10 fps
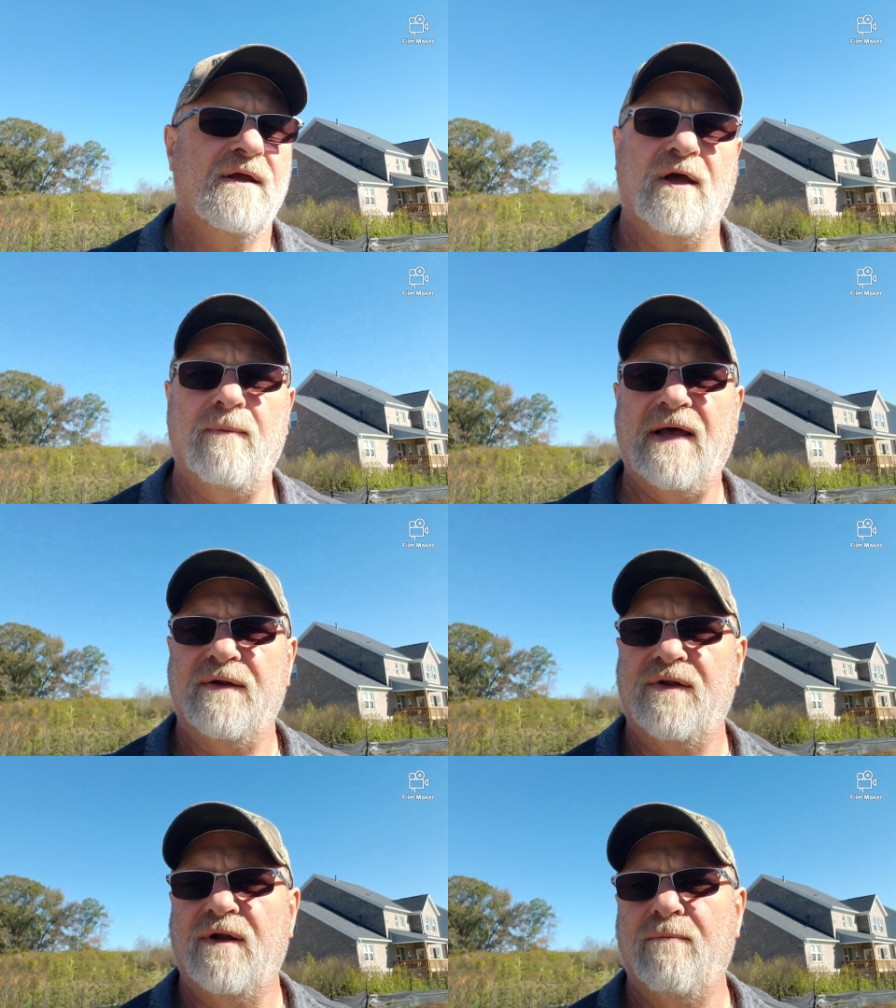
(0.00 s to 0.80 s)
come out
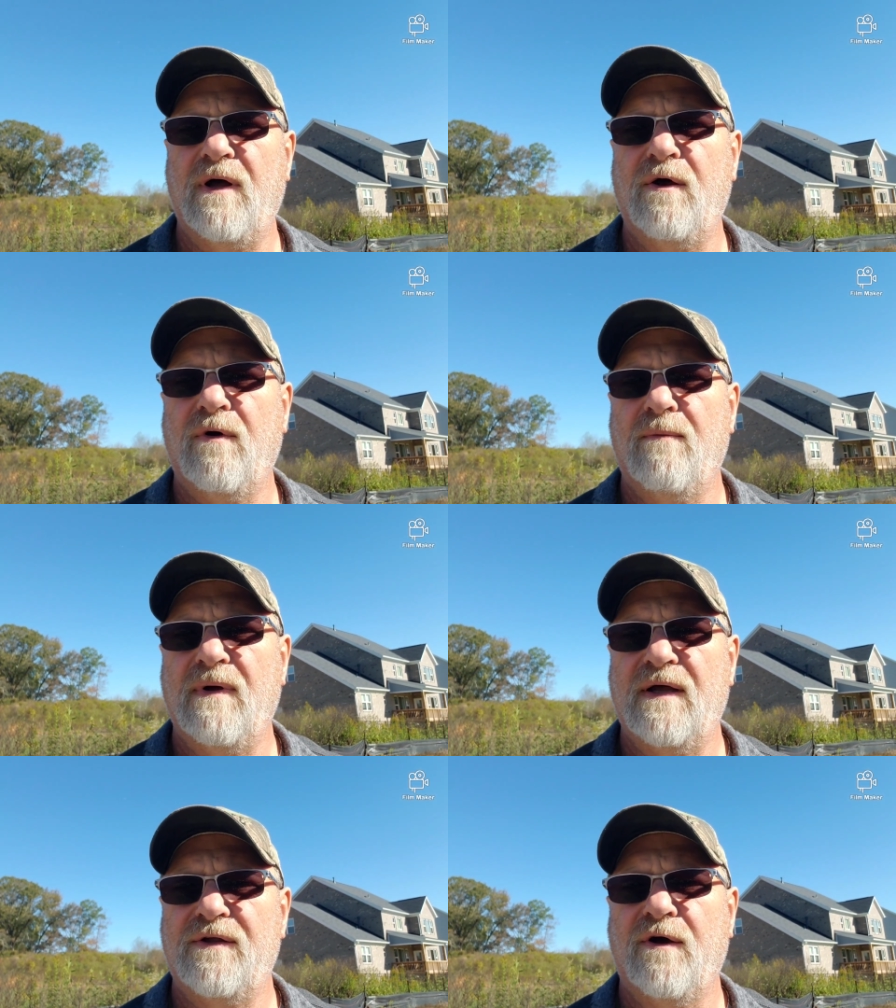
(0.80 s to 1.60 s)
and did a mow on
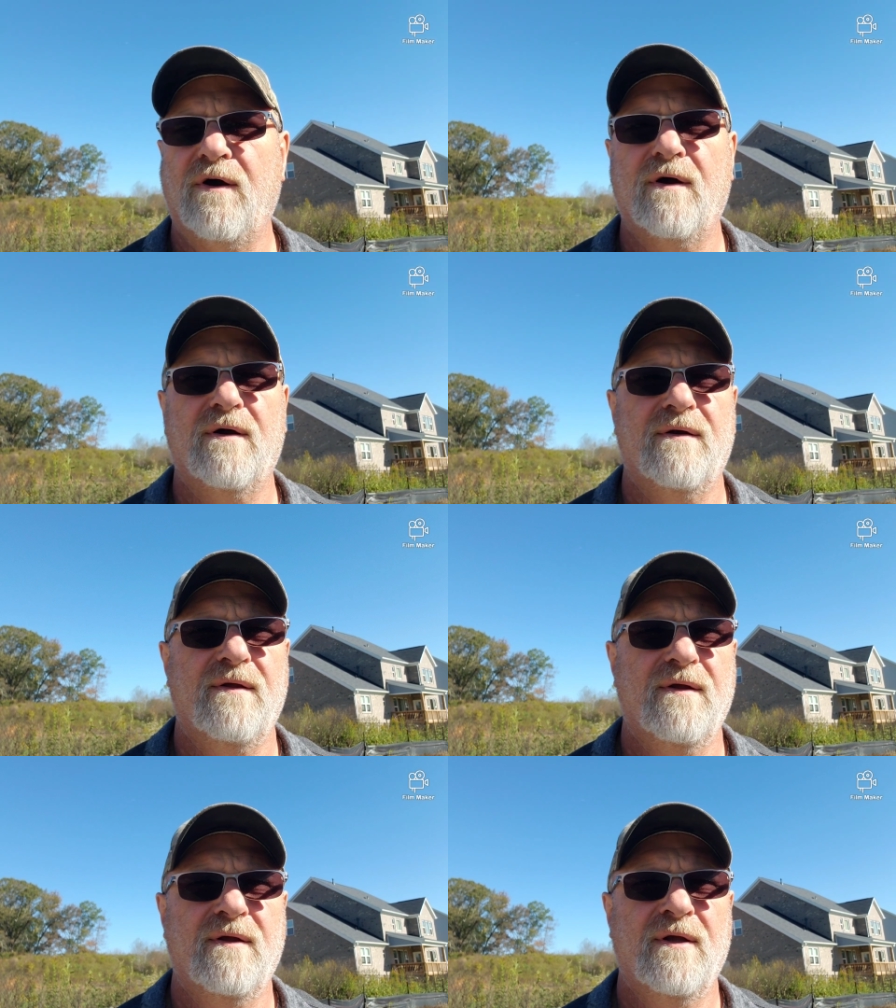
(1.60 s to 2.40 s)
my yard,
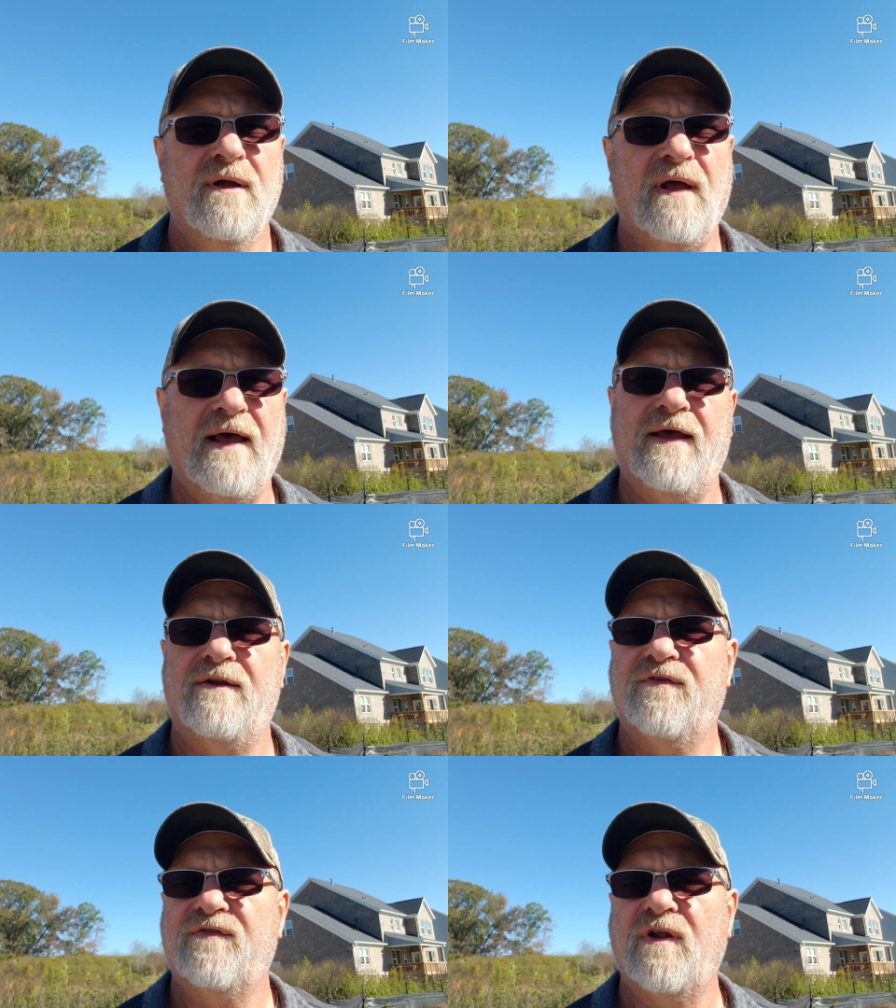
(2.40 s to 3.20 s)
I
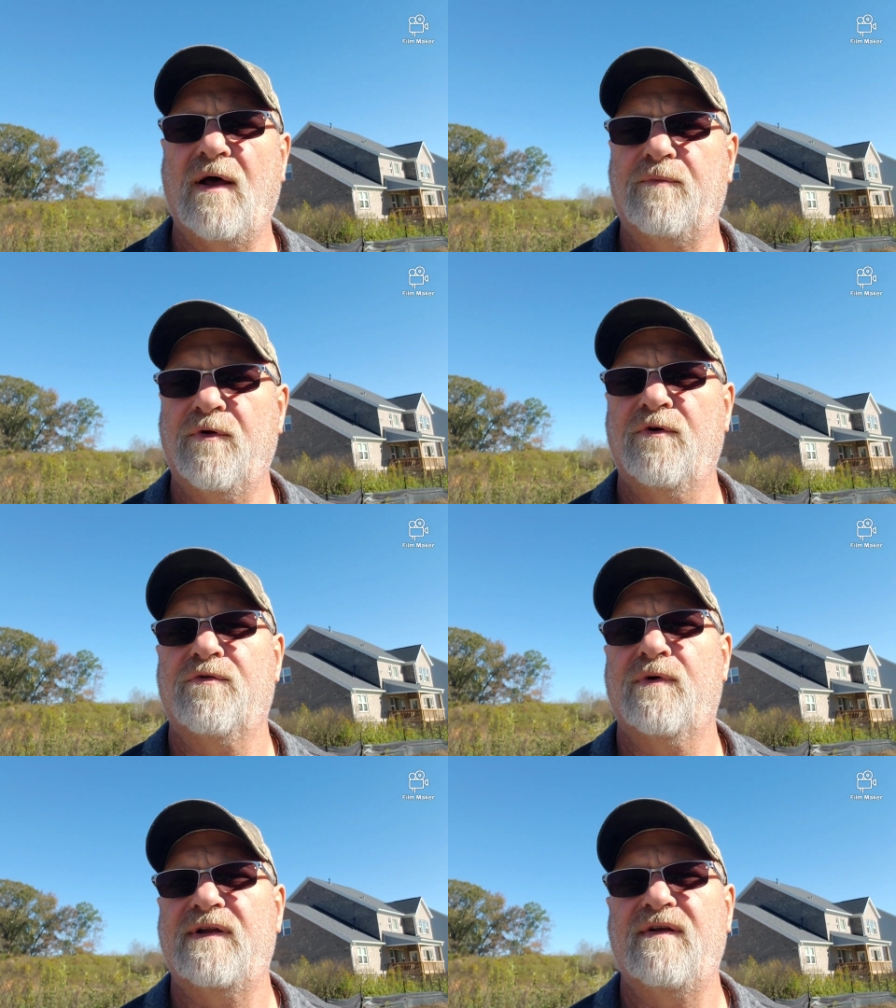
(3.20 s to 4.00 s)
had to stop two or
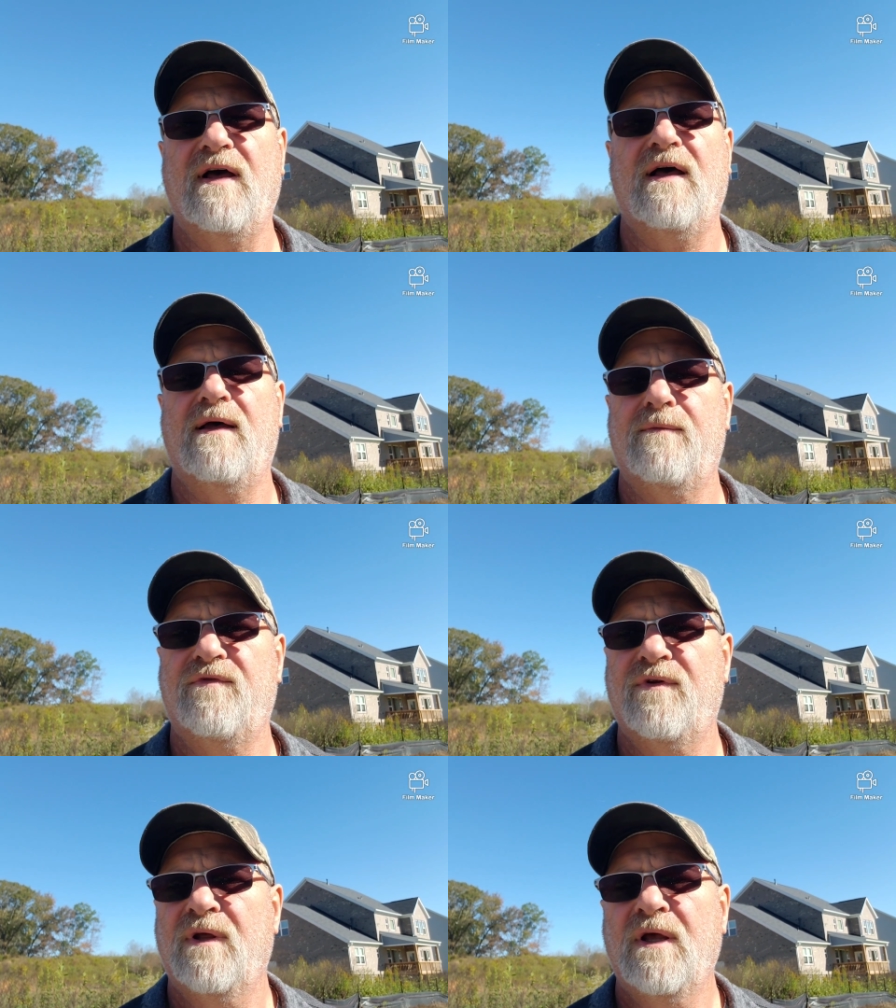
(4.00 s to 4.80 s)
three
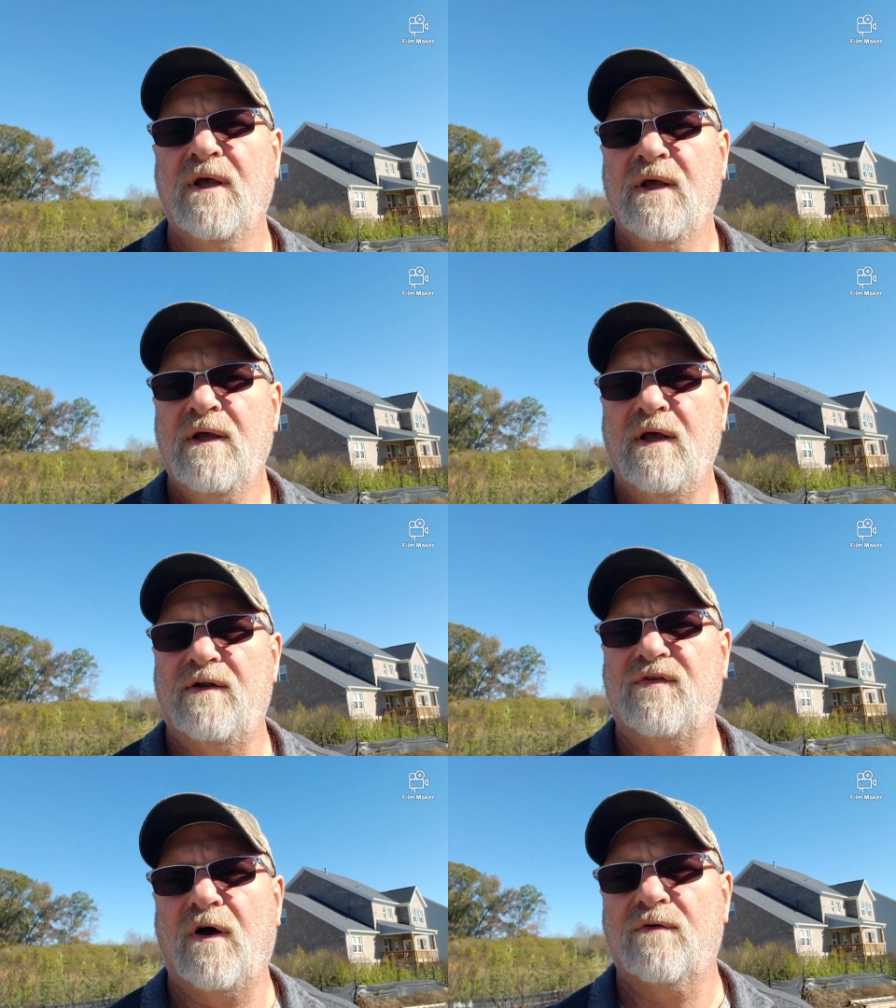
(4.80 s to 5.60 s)
times
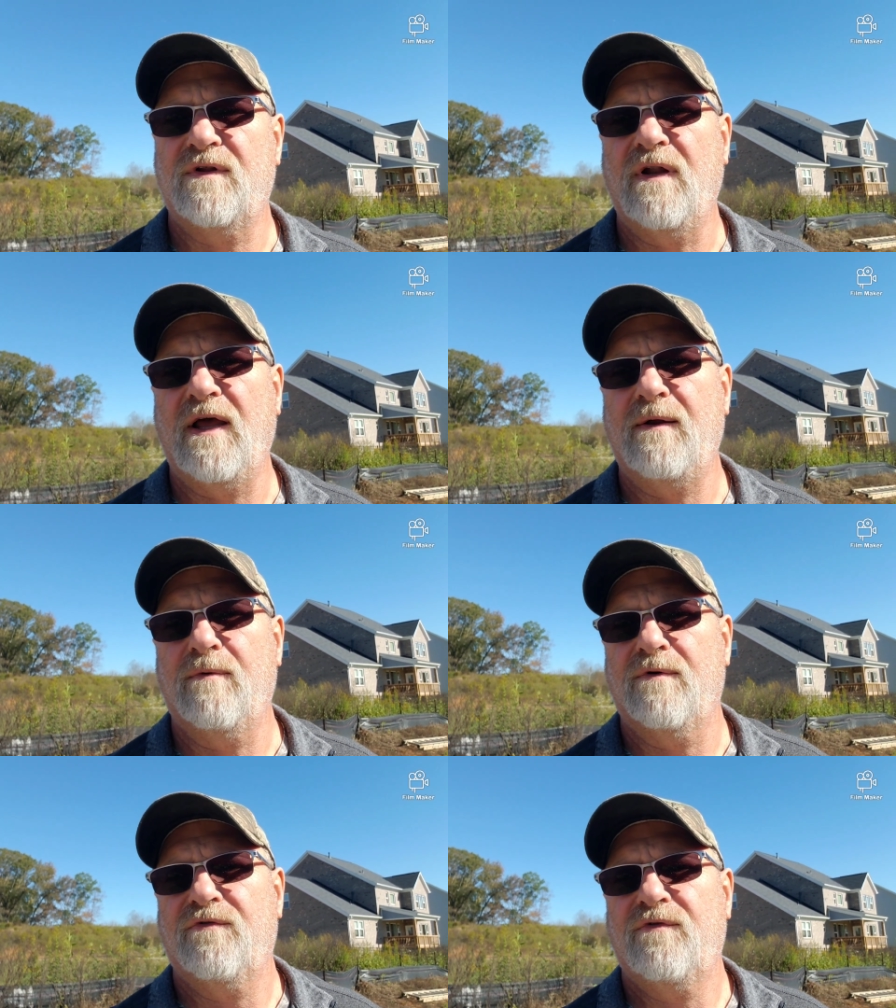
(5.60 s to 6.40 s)
and talk to
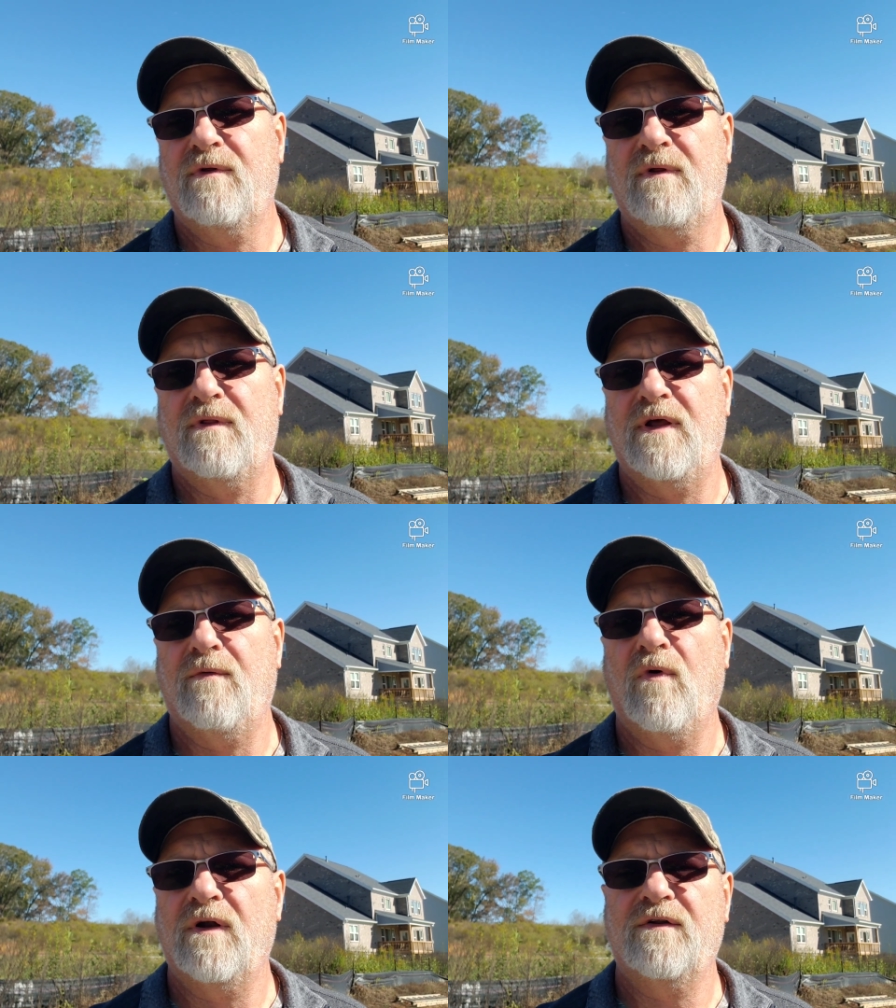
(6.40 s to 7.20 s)
neighbors
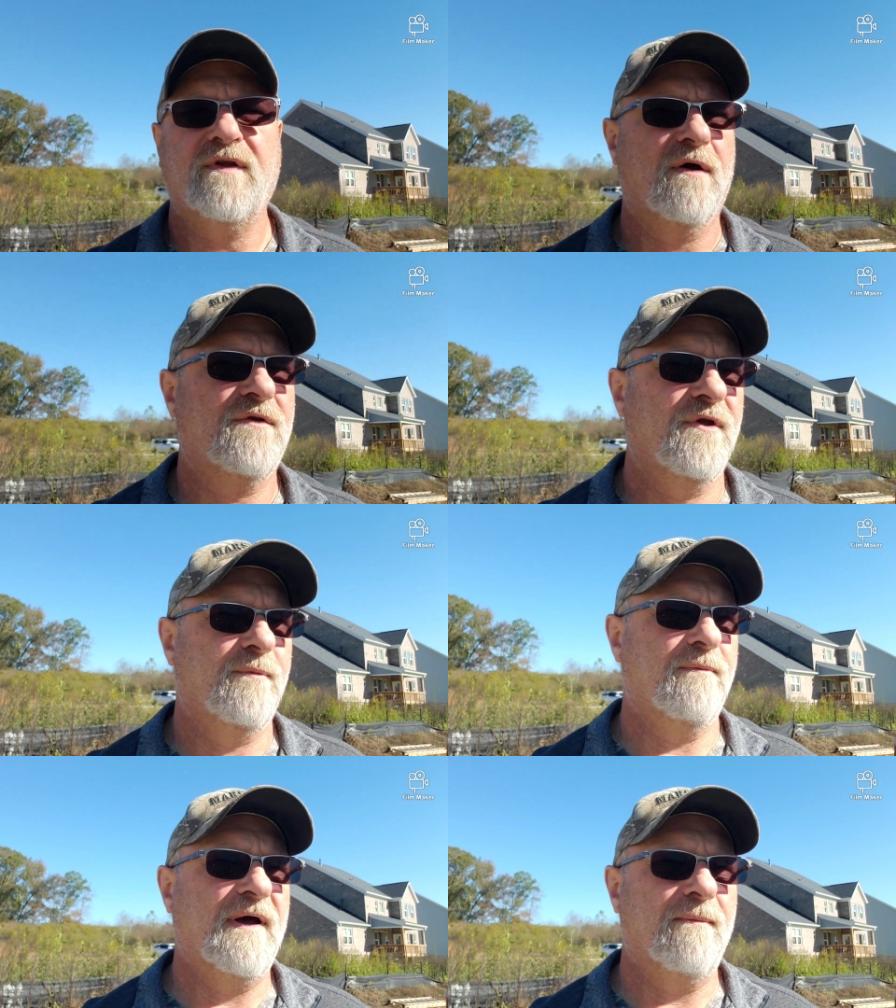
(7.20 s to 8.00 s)
that wanted to talk to
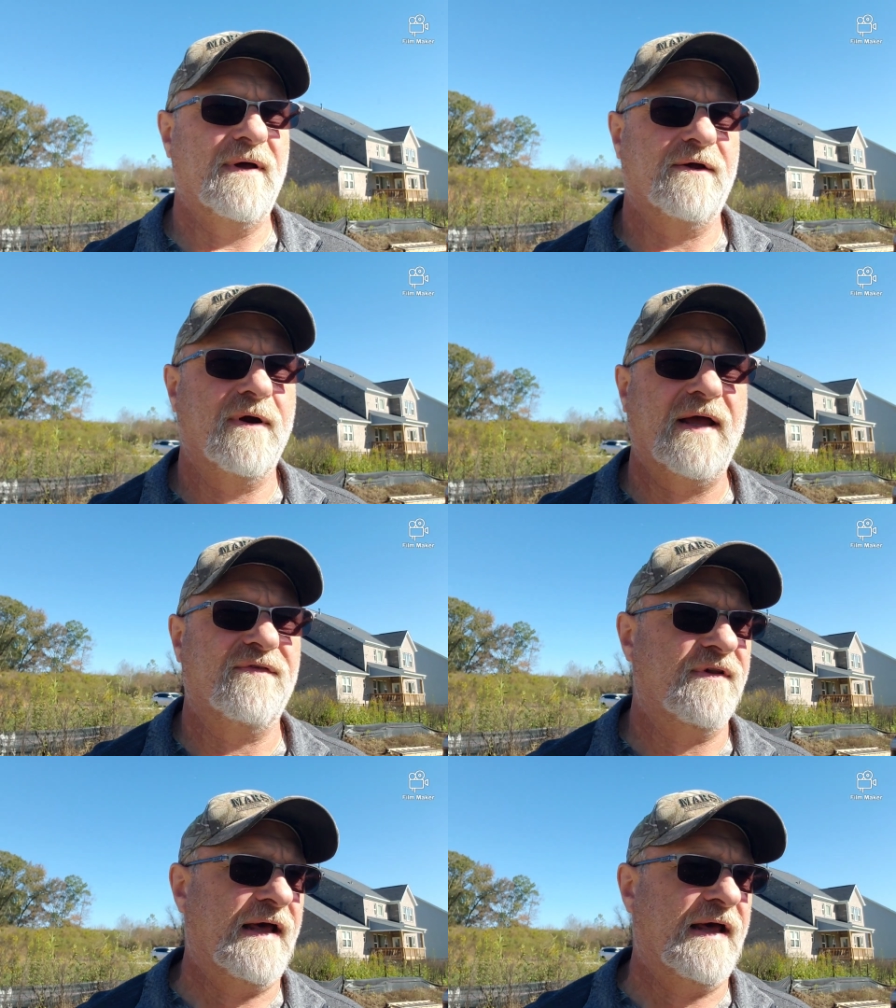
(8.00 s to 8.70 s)
me about my grass.